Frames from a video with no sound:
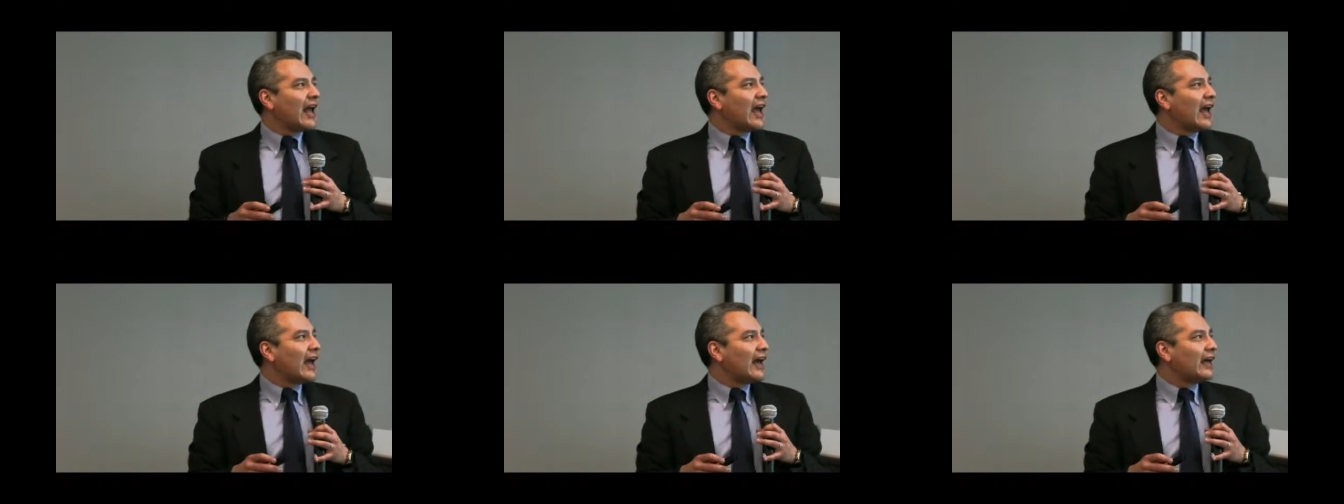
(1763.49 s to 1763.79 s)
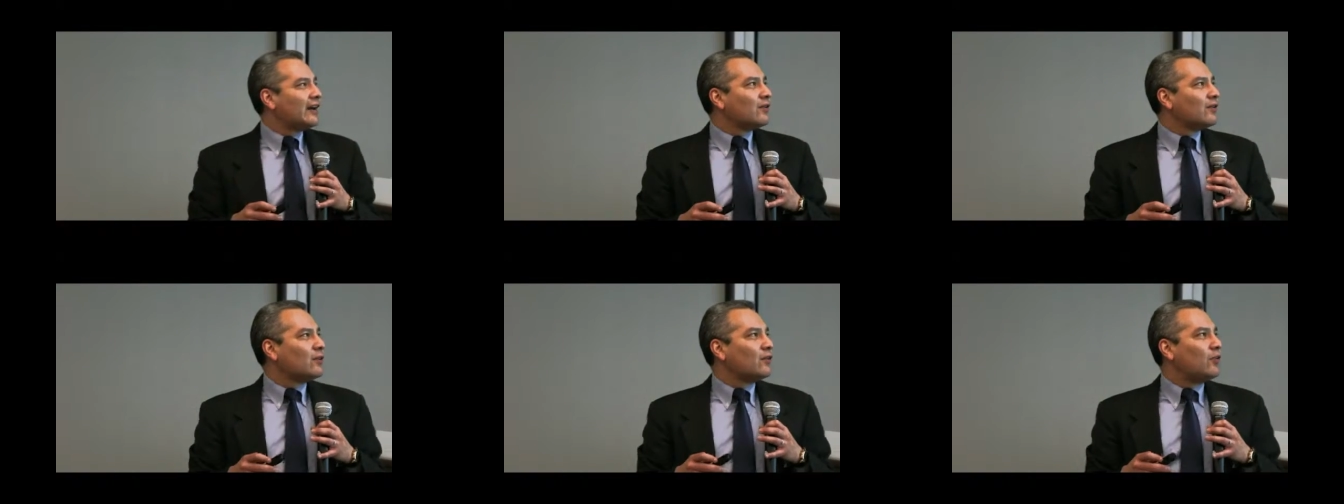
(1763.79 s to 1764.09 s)

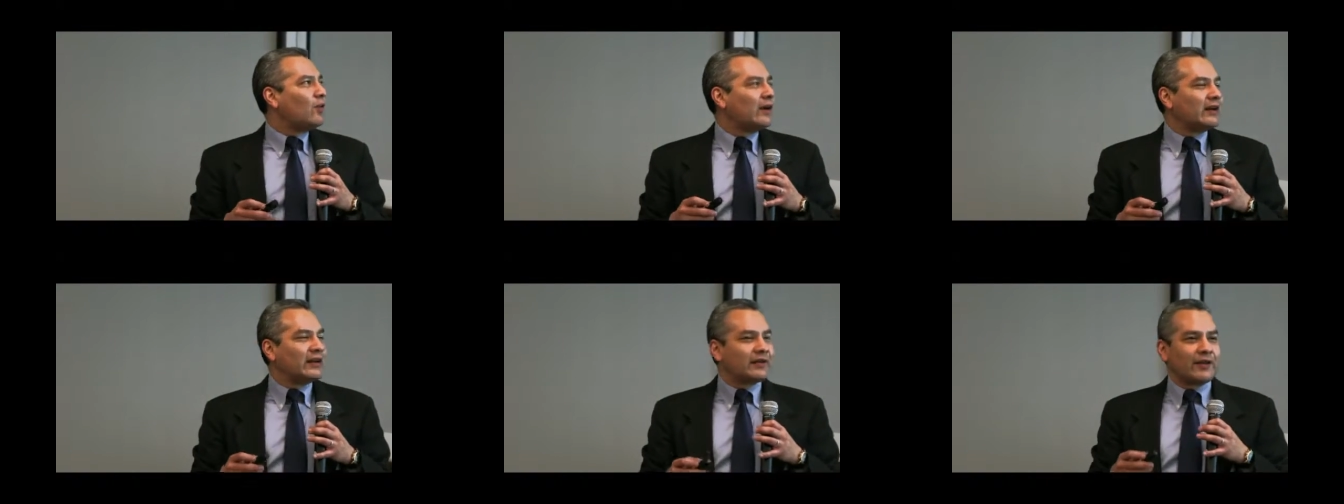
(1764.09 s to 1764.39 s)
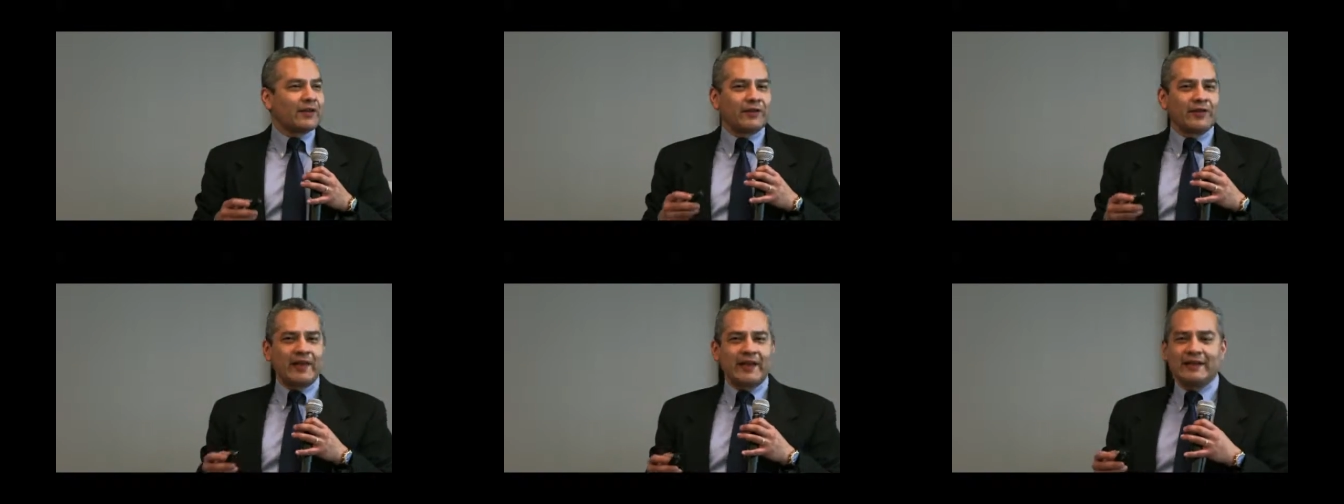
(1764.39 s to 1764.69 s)
And one of
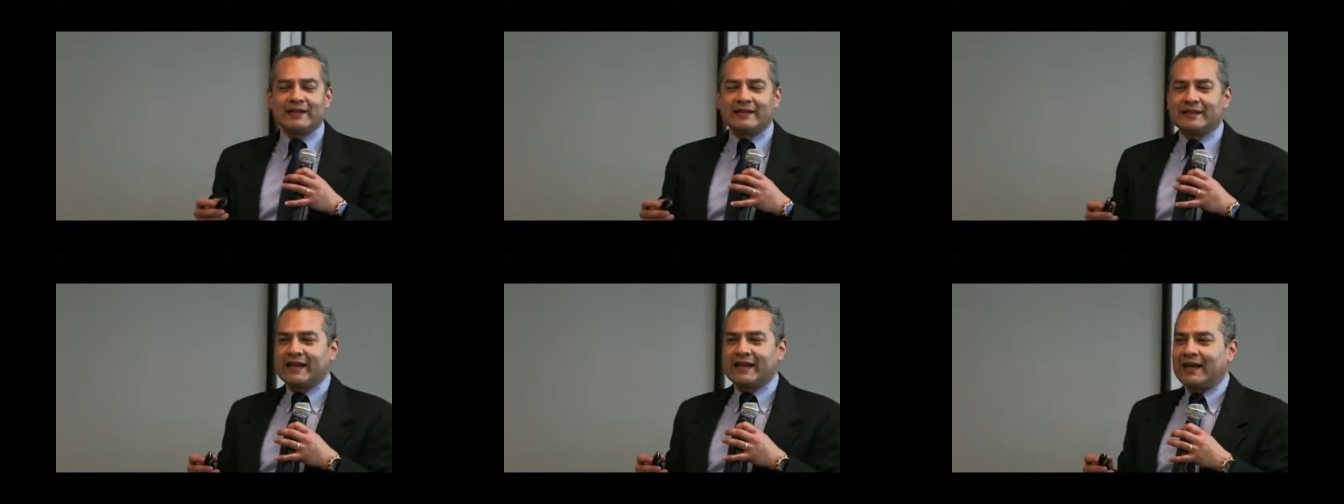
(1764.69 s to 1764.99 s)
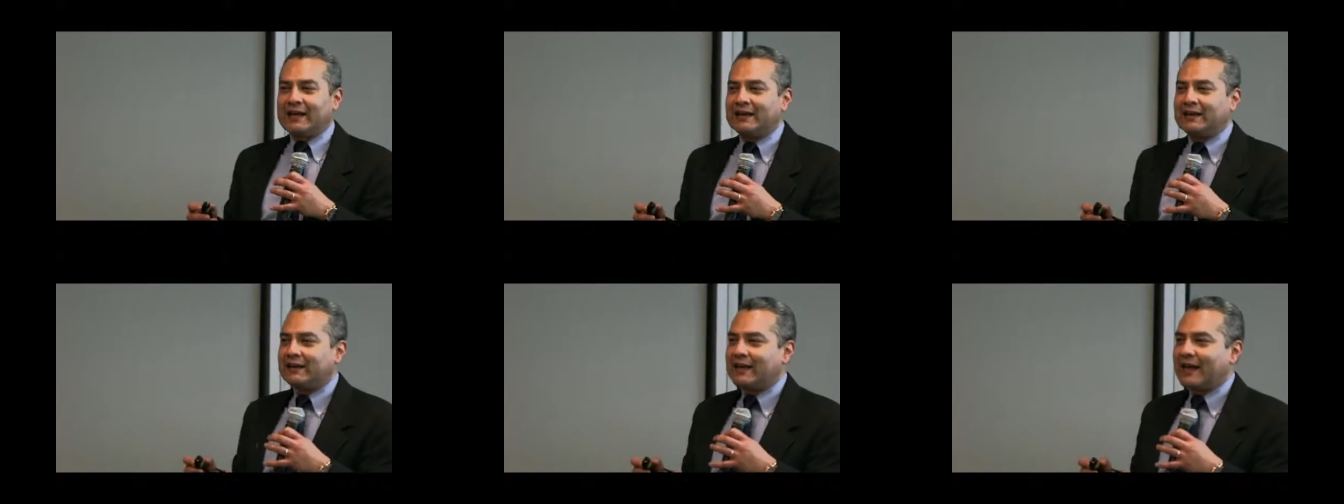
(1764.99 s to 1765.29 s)
the things
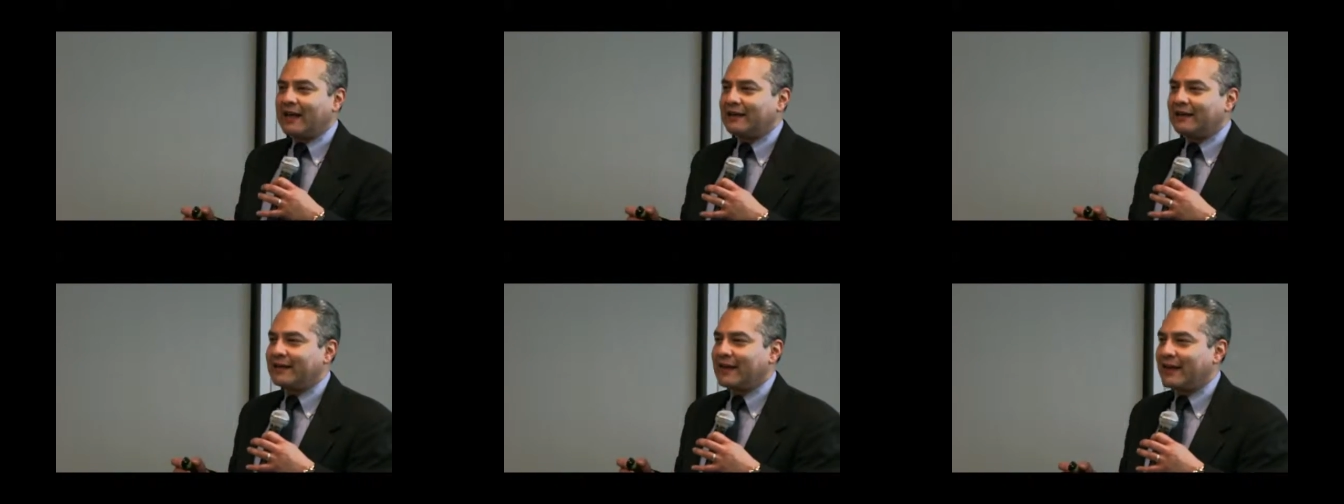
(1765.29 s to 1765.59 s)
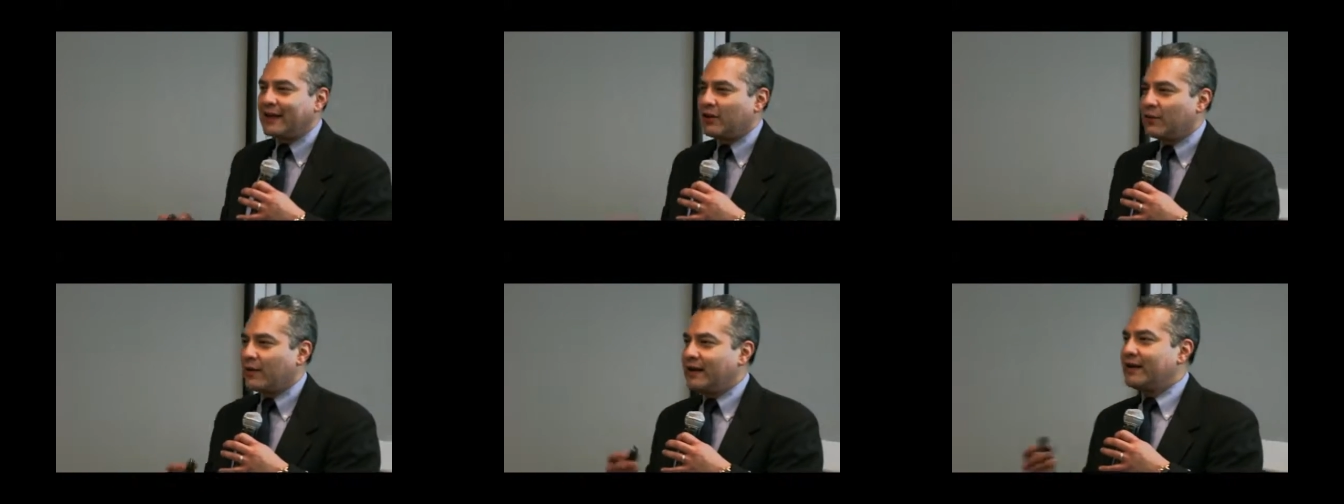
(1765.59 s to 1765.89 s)
that
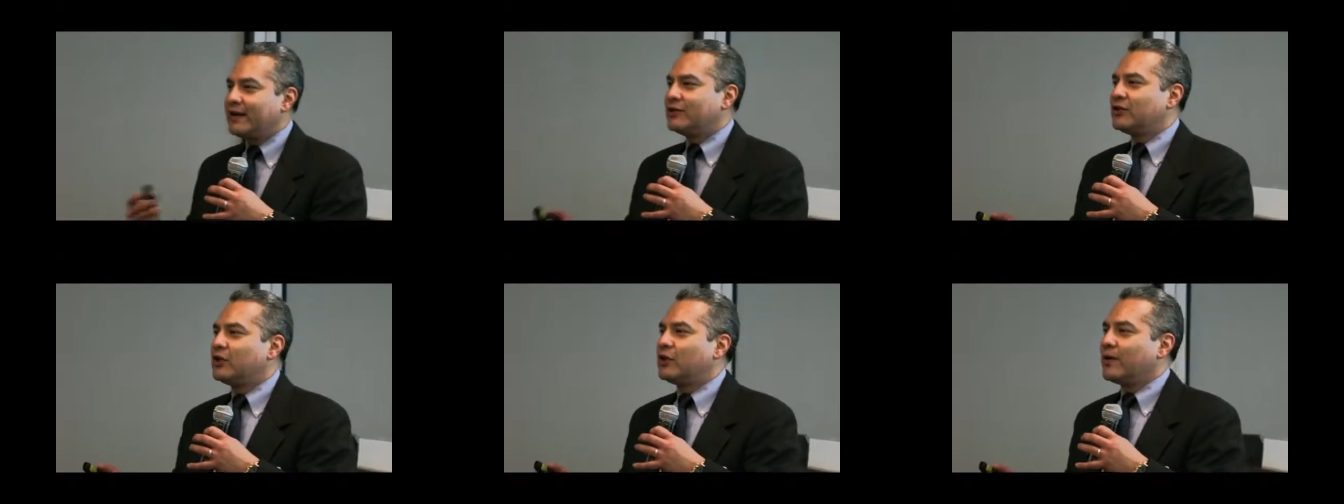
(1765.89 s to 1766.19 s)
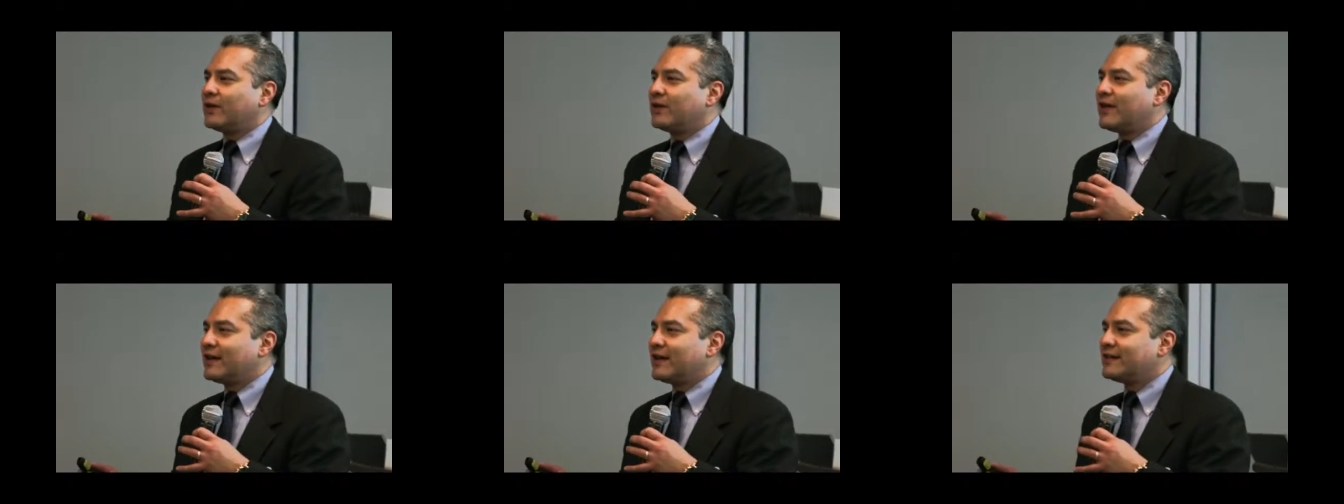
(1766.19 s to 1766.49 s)
they agree to do
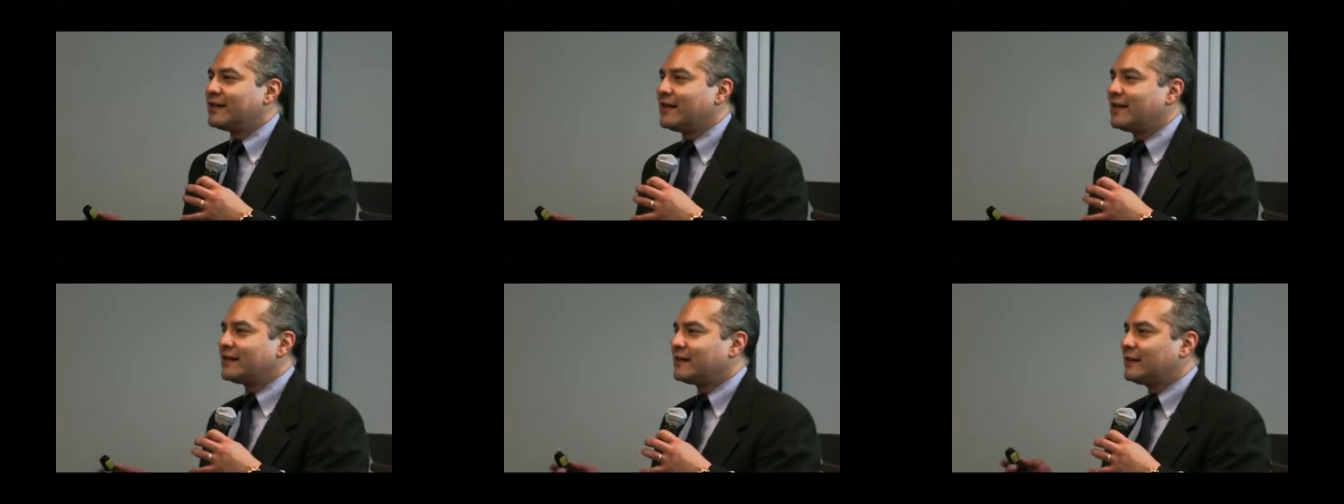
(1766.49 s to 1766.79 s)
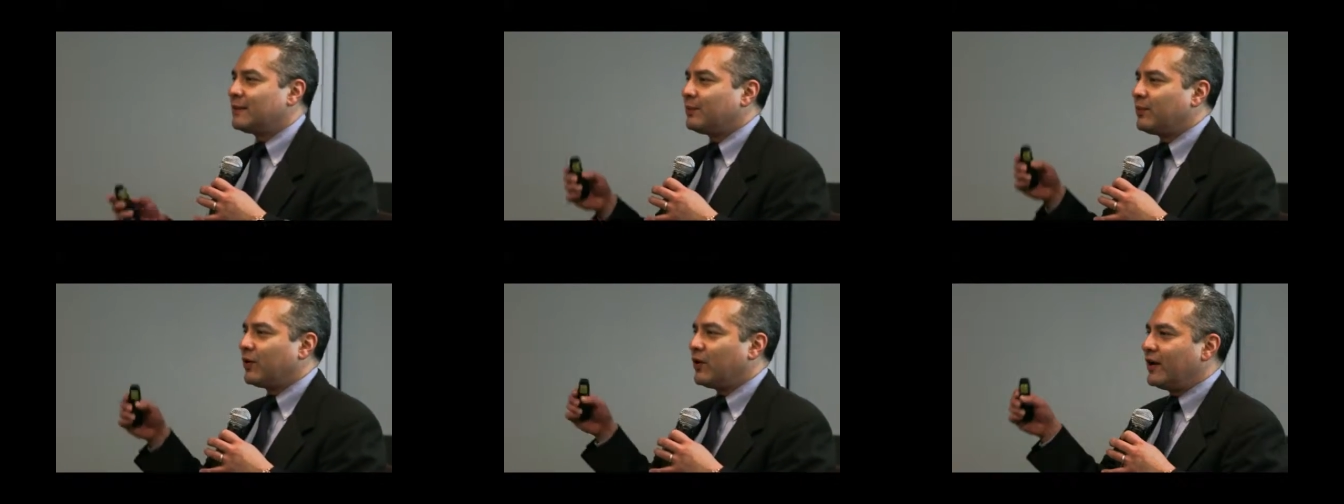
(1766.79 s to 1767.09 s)
with us is
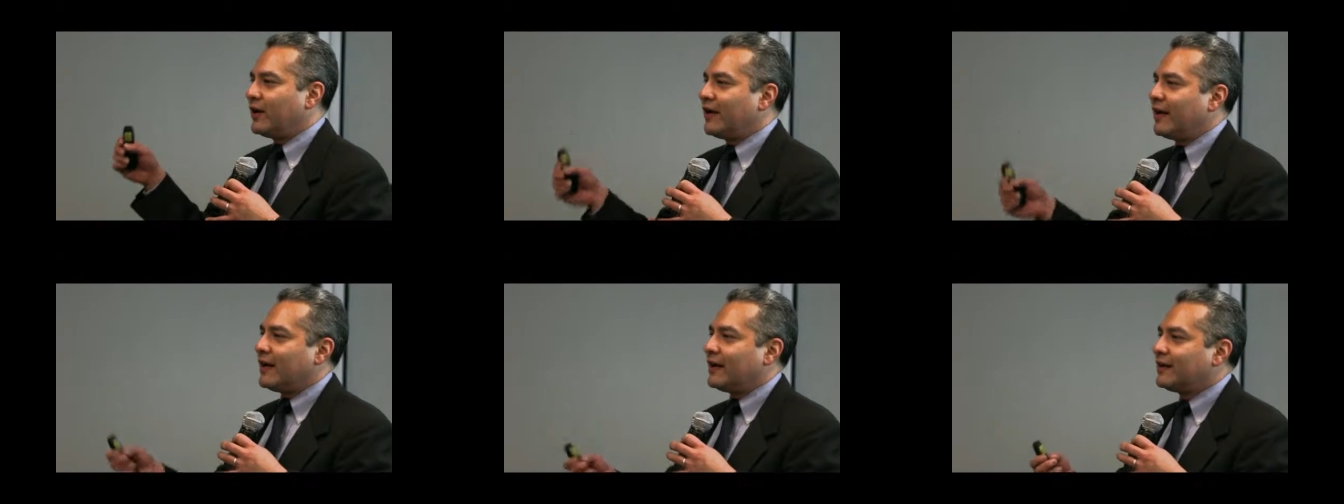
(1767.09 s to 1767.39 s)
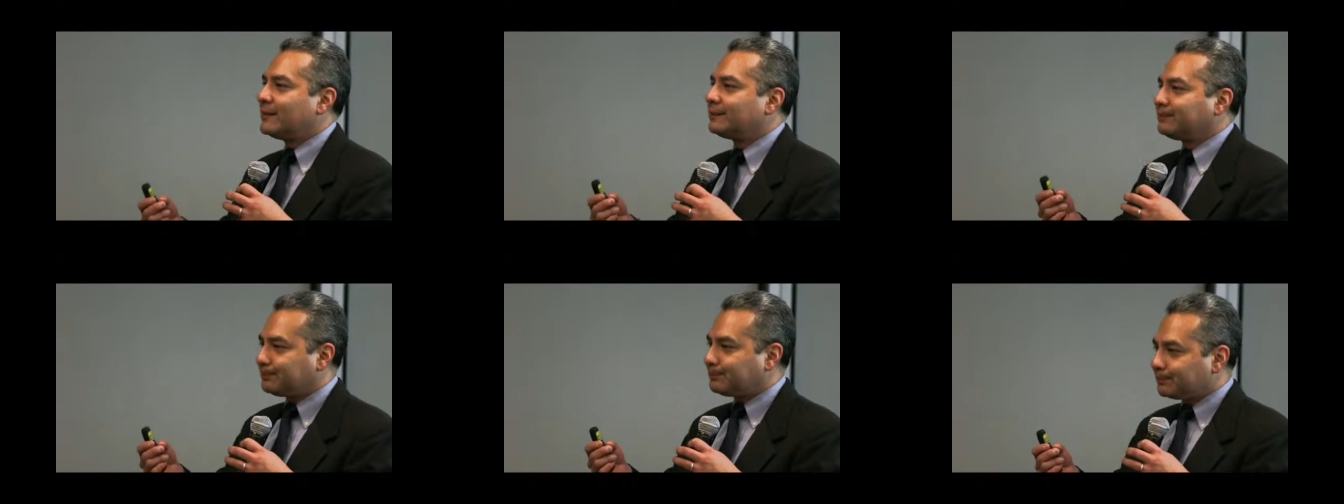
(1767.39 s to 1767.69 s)
to put
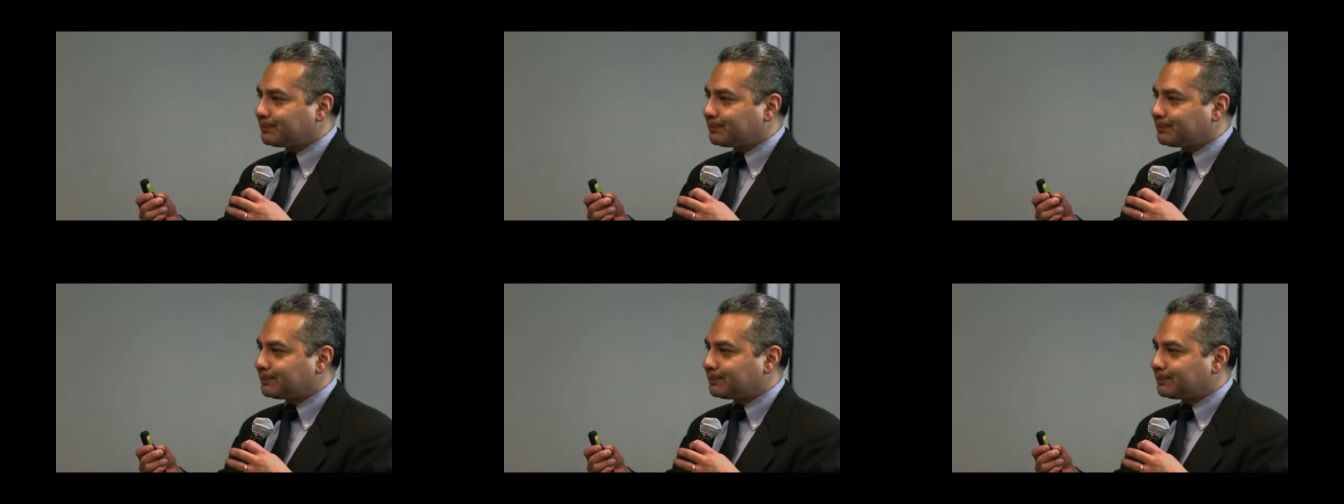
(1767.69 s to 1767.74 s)
in